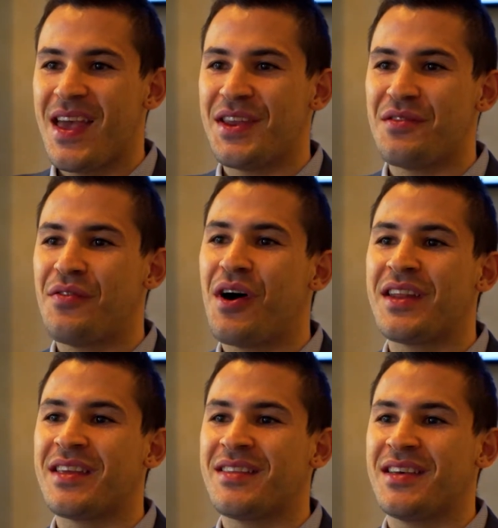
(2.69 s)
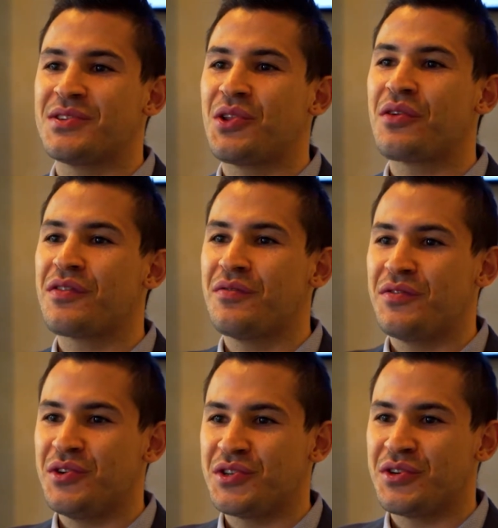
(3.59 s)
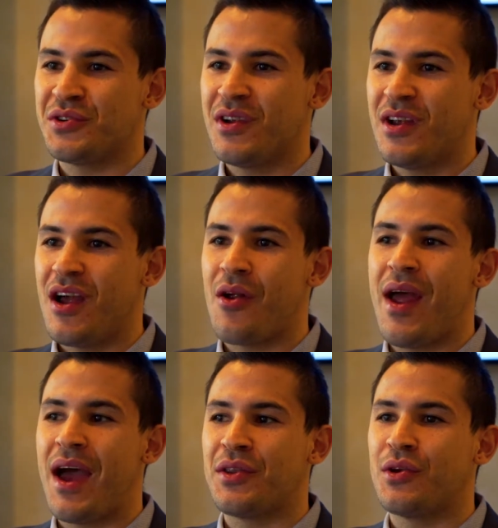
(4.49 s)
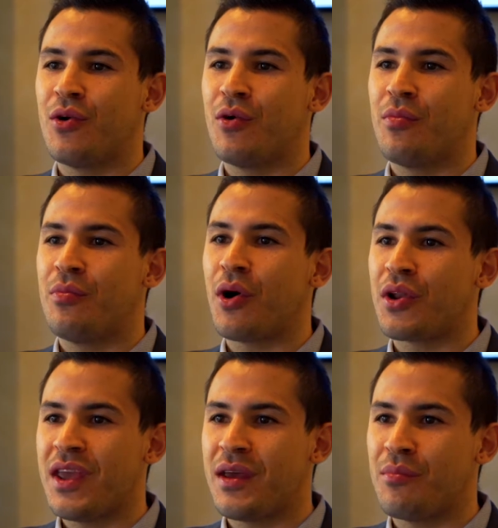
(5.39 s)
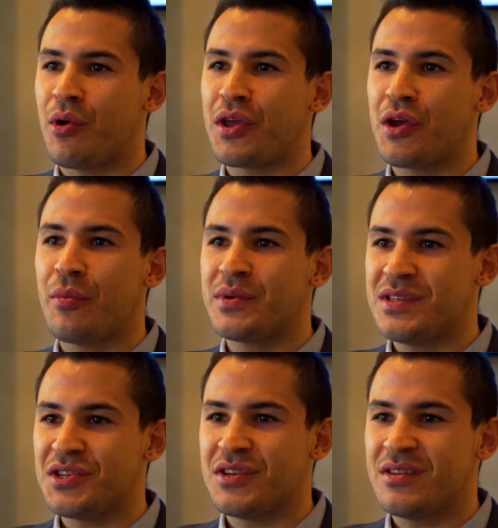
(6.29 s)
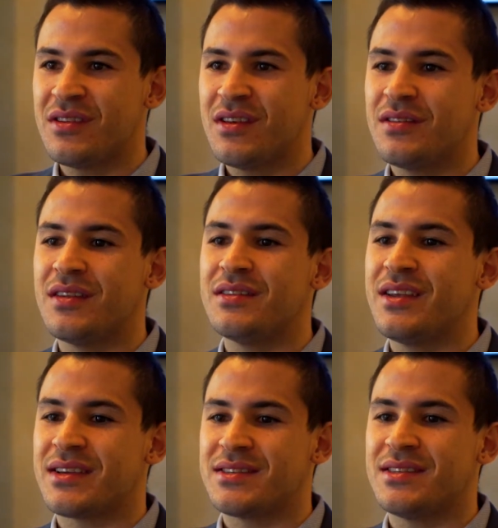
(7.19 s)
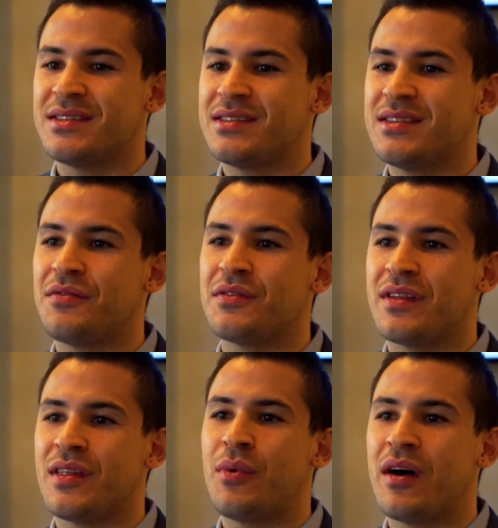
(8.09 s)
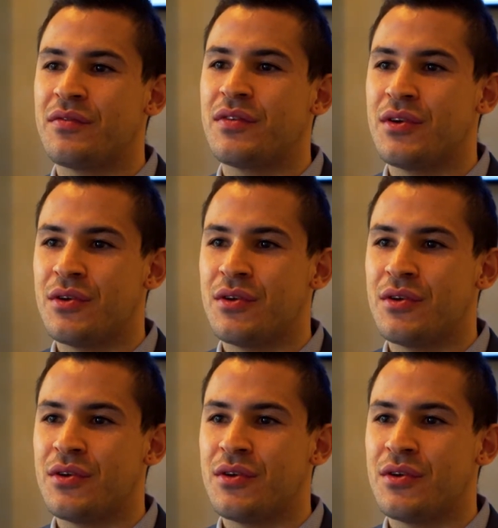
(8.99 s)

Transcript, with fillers: and you're finding there's a lot of confusion around your body and body composition, then DEXA is definitely the one for